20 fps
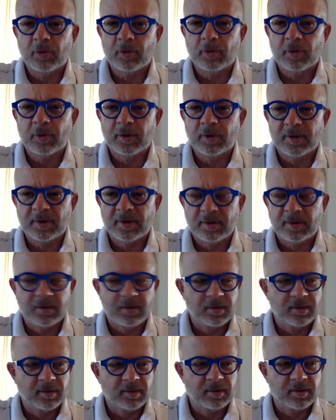was
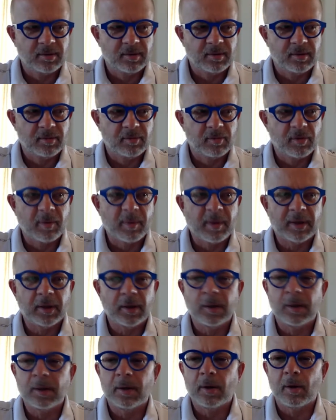
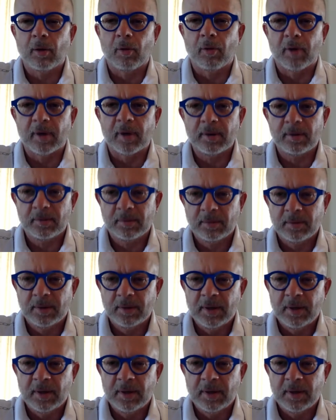dramatically lower.